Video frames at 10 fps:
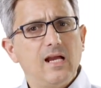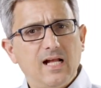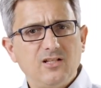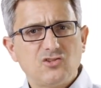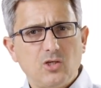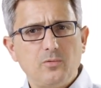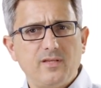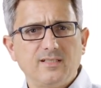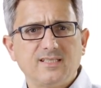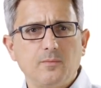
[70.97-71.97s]
I'll show you
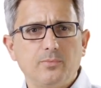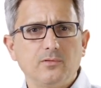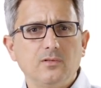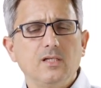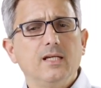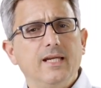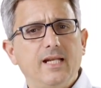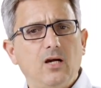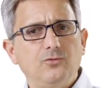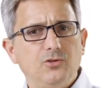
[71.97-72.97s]
the example
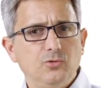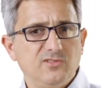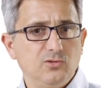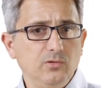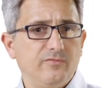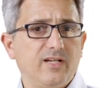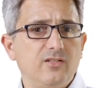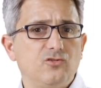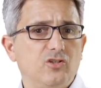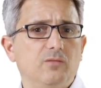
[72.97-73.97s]
and how to use
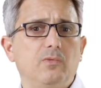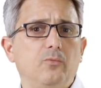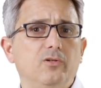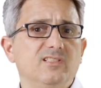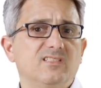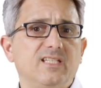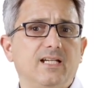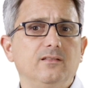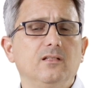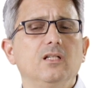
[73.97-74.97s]
unified shared memory
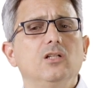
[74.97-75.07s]
instead